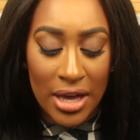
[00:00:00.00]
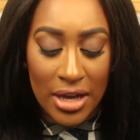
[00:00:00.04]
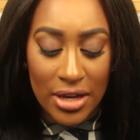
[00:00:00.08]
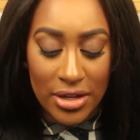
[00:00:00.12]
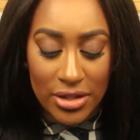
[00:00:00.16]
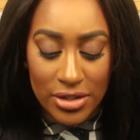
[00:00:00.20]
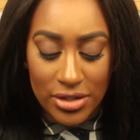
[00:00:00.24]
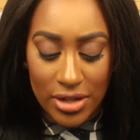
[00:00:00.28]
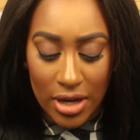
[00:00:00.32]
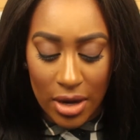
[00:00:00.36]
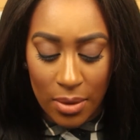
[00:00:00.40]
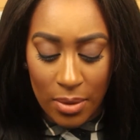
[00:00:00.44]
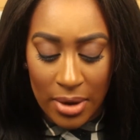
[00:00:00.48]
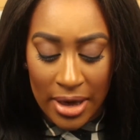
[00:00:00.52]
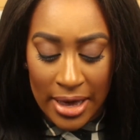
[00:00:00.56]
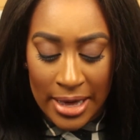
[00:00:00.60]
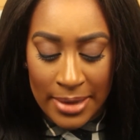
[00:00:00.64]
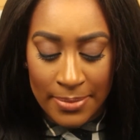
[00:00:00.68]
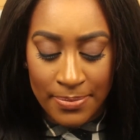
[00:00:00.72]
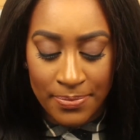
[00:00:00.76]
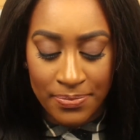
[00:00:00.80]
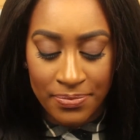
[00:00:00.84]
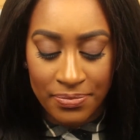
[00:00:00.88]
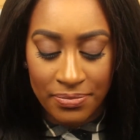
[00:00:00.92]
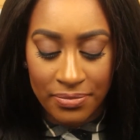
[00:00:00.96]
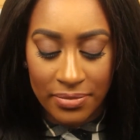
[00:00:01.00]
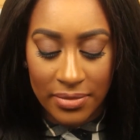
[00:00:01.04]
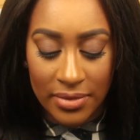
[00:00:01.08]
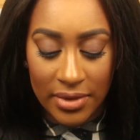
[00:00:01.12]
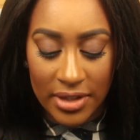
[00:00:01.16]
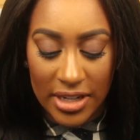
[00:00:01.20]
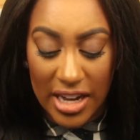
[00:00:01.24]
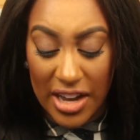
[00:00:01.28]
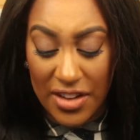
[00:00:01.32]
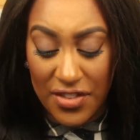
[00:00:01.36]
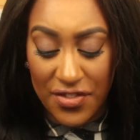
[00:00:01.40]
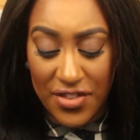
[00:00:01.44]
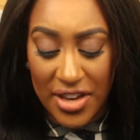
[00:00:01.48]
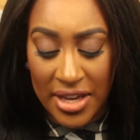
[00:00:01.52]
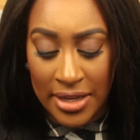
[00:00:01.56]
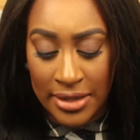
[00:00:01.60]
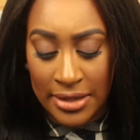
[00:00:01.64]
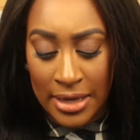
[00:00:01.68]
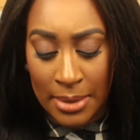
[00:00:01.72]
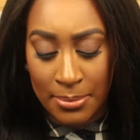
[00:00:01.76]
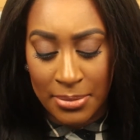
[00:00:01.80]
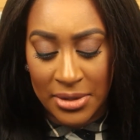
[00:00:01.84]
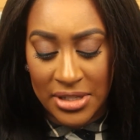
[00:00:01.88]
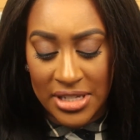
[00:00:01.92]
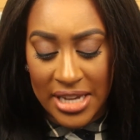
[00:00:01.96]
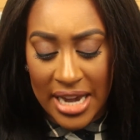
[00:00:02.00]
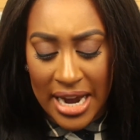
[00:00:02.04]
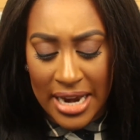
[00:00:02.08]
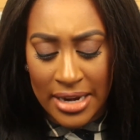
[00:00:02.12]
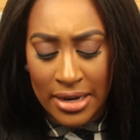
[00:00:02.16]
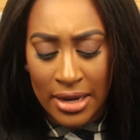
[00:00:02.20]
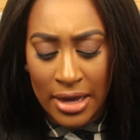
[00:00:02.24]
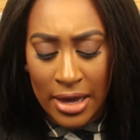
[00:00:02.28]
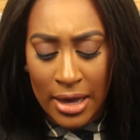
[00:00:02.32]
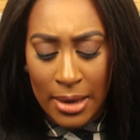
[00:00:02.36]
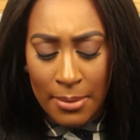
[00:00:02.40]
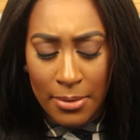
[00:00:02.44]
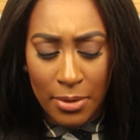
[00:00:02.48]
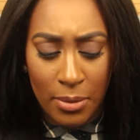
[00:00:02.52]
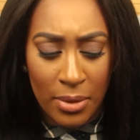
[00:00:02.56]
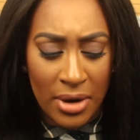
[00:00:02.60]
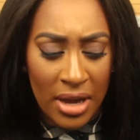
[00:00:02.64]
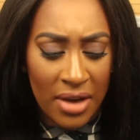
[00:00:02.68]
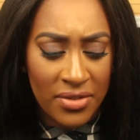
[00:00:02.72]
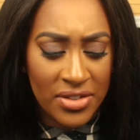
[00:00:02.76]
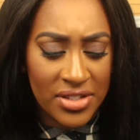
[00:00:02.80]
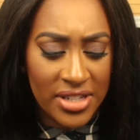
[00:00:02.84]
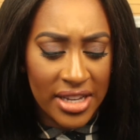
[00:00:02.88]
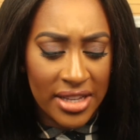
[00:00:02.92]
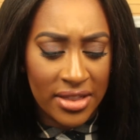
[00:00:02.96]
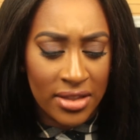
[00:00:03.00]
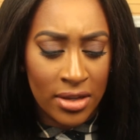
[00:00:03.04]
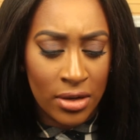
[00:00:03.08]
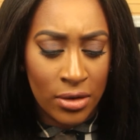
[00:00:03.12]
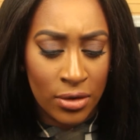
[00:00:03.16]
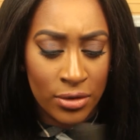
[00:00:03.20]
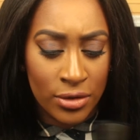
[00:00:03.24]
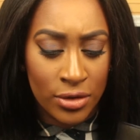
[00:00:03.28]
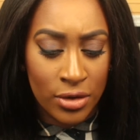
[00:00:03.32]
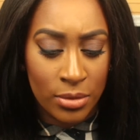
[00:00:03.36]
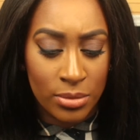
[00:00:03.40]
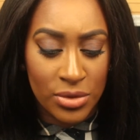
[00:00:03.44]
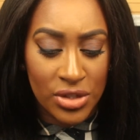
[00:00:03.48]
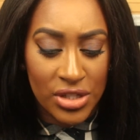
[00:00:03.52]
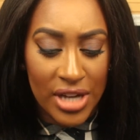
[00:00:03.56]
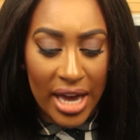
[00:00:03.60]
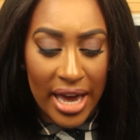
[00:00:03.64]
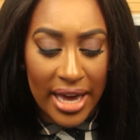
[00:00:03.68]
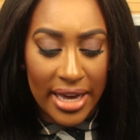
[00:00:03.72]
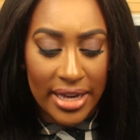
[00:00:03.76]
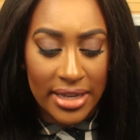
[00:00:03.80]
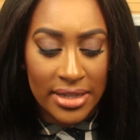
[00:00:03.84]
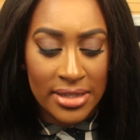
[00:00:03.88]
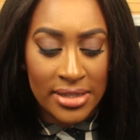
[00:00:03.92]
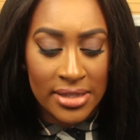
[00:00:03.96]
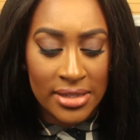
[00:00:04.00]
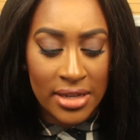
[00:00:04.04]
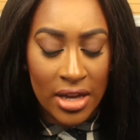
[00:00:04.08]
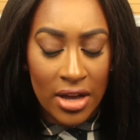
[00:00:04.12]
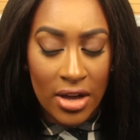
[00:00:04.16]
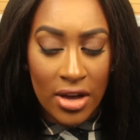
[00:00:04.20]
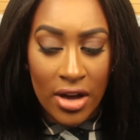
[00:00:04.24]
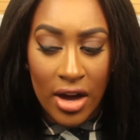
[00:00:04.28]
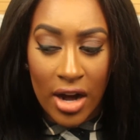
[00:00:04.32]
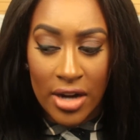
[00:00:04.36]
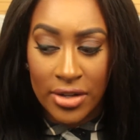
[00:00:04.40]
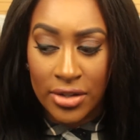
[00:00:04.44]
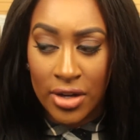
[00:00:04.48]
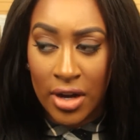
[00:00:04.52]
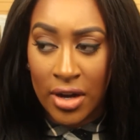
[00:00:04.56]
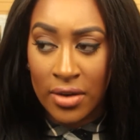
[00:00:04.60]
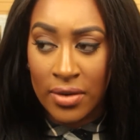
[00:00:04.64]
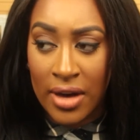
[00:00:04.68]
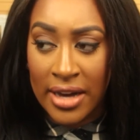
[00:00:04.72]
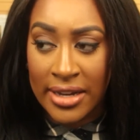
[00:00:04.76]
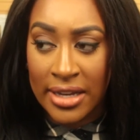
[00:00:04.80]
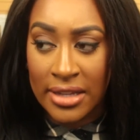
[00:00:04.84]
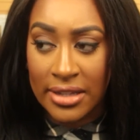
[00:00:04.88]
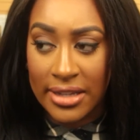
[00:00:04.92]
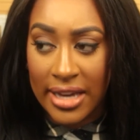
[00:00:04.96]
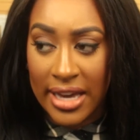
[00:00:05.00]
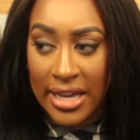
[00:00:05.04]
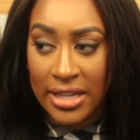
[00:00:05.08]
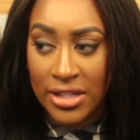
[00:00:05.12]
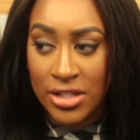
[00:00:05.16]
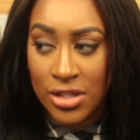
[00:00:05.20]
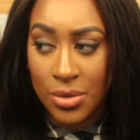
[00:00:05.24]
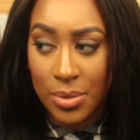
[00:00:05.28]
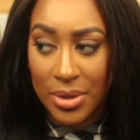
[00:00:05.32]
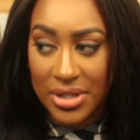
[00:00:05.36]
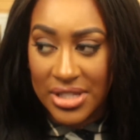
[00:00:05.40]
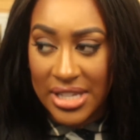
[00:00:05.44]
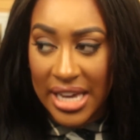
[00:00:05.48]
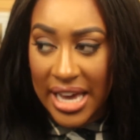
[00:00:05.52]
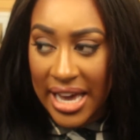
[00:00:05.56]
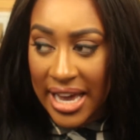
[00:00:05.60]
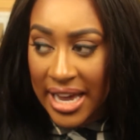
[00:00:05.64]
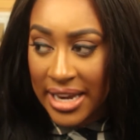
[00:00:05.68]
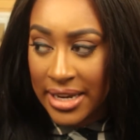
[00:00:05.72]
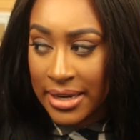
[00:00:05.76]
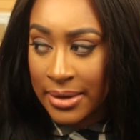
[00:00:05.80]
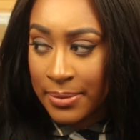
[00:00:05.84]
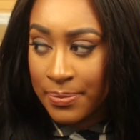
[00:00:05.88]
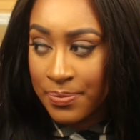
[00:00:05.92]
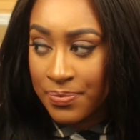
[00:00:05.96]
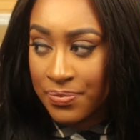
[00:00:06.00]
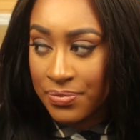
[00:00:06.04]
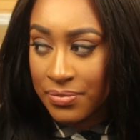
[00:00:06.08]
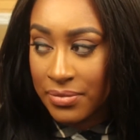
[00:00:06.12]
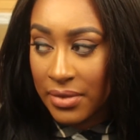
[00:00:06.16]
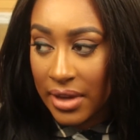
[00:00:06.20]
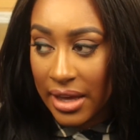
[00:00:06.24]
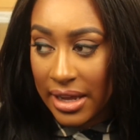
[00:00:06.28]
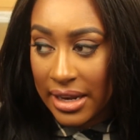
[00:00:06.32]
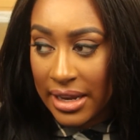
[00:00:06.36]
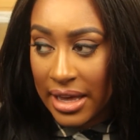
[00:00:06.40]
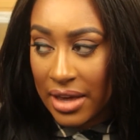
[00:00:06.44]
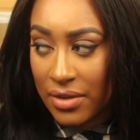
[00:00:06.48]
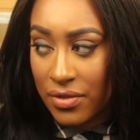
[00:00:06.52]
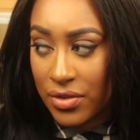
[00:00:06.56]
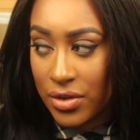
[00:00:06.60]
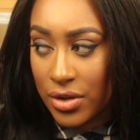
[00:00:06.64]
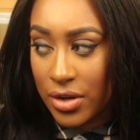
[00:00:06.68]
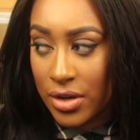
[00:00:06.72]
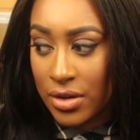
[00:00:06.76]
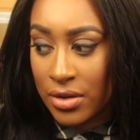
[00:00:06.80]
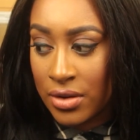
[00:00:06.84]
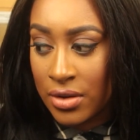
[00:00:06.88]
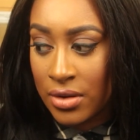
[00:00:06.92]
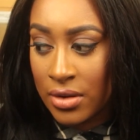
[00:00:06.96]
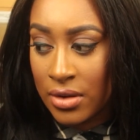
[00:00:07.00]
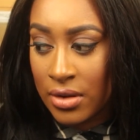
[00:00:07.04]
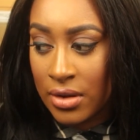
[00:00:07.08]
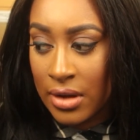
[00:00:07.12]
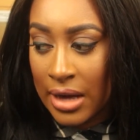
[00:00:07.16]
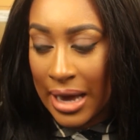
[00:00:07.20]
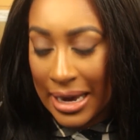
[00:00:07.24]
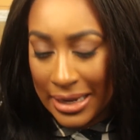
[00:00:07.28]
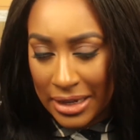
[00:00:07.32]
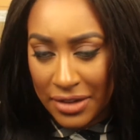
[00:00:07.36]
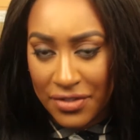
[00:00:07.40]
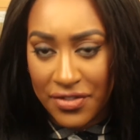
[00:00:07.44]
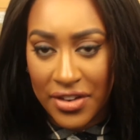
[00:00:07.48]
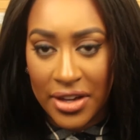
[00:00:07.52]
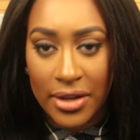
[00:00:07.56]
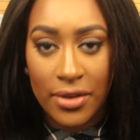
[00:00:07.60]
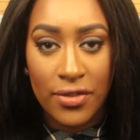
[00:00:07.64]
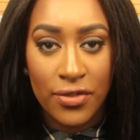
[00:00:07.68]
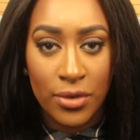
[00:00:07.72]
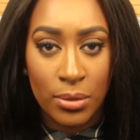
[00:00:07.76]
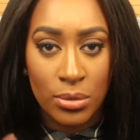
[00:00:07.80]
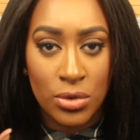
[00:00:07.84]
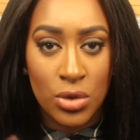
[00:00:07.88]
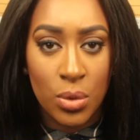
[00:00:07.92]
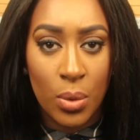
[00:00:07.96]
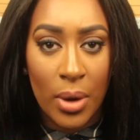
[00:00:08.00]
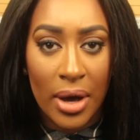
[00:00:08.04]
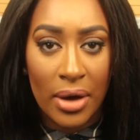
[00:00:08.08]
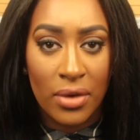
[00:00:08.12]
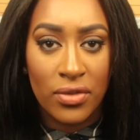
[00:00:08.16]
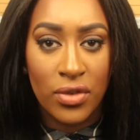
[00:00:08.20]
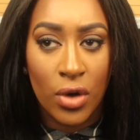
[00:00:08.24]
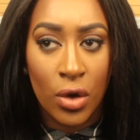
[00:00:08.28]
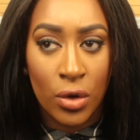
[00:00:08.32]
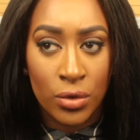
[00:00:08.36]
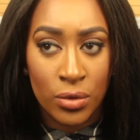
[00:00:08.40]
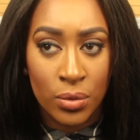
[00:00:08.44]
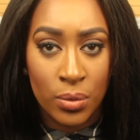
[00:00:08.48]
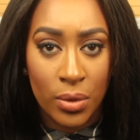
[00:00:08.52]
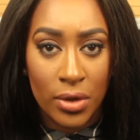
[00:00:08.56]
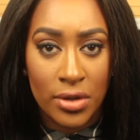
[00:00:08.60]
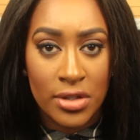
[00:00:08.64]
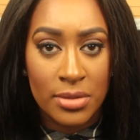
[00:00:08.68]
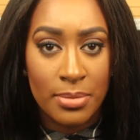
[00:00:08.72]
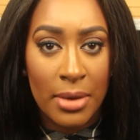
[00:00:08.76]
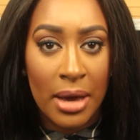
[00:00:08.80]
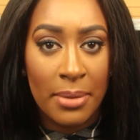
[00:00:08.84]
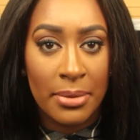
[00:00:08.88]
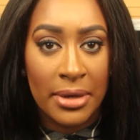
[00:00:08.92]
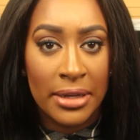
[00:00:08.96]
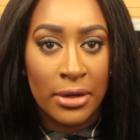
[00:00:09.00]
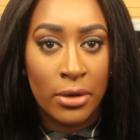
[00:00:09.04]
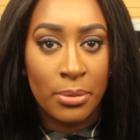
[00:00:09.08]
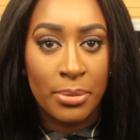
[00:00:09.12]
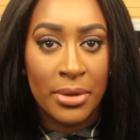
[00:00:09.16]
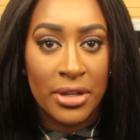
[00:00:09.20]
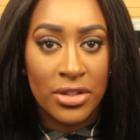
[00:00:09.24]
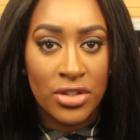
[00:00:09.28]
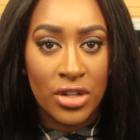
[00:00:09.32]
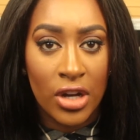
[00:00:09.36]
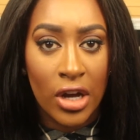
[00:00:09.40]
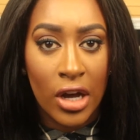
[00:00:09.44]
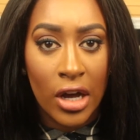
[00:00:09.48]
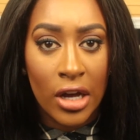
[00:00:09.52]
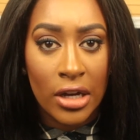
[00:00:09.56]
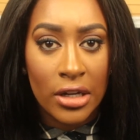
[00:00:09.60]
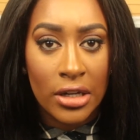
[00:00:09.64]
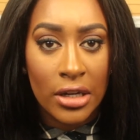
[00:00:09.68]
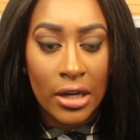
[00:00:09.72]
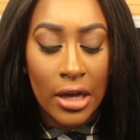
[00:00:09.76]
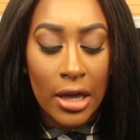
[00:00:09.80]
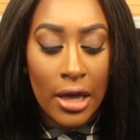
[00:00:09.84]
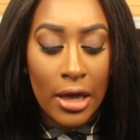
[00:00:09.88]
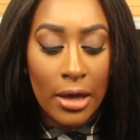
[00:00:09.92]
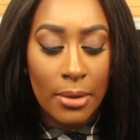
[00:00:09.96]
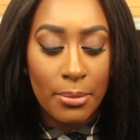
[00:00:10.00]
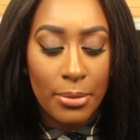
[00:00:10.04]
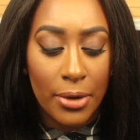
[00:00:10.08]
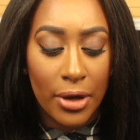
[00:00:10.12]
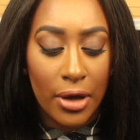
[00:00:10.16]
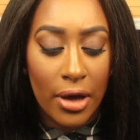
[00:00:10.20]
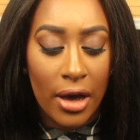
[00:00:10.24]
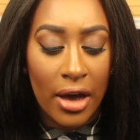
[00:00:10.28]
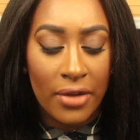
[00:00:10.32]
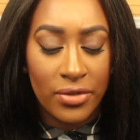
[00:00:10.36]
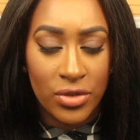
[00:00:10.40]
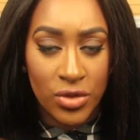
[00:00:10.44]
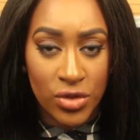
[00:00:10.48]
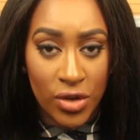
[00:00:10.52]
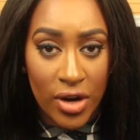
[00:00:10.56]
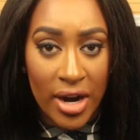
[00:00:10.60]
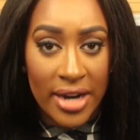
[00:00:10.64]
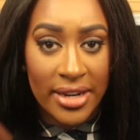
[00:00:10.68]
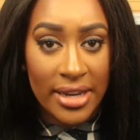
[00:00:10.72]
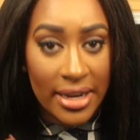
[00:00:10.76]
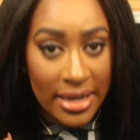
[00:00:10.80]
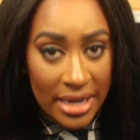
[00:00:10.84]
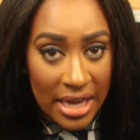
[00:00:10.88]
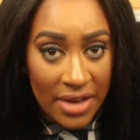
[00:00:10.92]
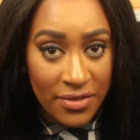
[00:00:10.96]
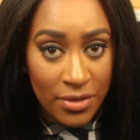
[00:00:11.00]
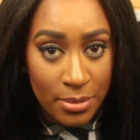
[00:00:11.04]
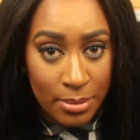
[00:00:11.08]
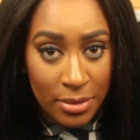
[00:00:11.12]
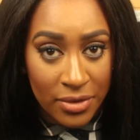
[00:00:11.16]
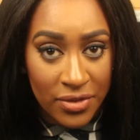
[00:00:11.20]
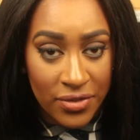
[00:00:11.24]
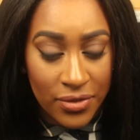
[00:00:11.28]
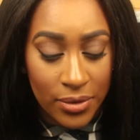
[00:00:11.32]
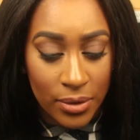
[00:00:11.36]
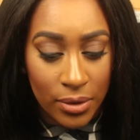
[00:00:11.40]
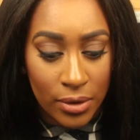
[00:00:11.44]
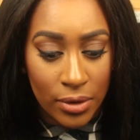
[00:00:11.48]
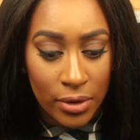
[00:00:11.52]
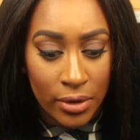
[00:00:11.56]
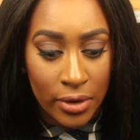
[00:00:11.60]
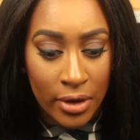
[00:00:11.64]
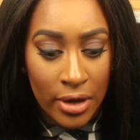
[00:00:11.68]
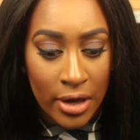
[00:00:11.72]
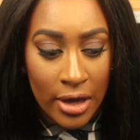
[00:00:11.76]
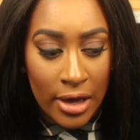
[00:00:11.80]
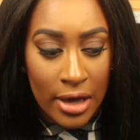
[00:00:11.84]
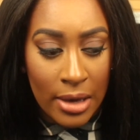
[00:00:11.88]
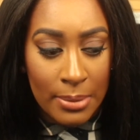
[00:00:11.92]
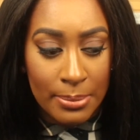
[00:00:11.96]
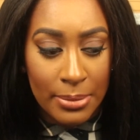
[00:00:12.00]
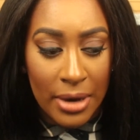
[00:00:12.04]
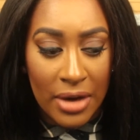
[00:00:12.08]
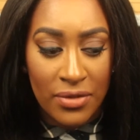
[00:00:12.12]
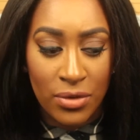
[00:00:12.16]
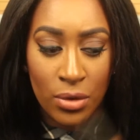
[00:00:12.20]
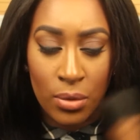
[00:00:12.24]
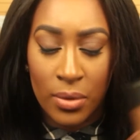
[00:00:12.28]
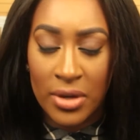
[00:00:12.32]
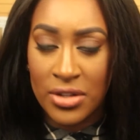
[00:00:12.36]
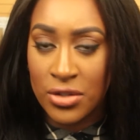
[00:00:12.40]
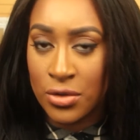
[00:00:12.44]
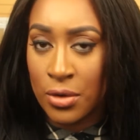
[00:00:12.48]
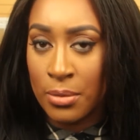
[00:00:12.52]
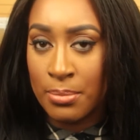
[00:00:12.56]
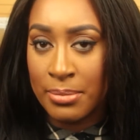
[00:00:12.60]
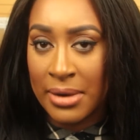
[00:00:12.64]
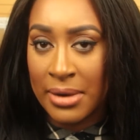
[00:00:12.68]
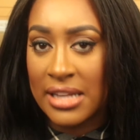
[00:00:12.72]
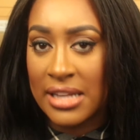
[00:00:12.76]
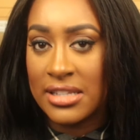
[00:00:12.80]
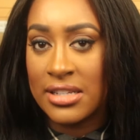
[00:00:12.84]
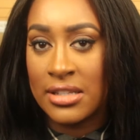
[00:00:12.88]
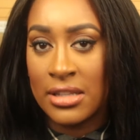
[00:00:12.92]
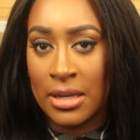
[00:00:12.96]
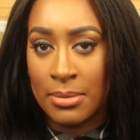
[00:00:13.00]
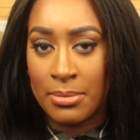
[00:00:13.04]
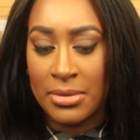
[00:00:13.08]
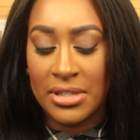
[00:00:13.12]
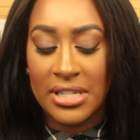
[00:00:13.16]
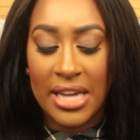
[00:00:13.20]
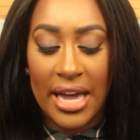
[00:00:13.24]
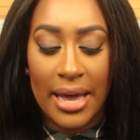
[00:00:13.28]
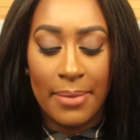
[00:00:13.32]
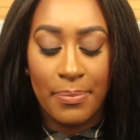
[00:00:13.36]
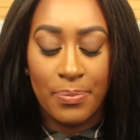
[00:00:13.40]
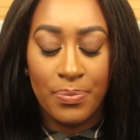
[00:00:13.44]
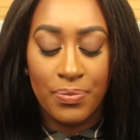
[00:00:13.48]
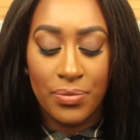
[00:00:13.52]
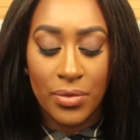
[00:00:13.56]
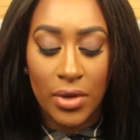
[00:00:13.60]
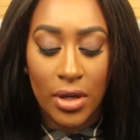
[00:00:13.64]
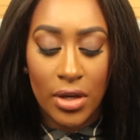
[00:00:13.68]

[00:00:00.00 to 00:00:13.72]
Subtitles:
So I think number 10, but when I've seen the Lancome shades, I know I could get into a 10, 11, and I think from 12 onwards might be a little bit dark, but I've tried 11 before, but I've always gone to number 10.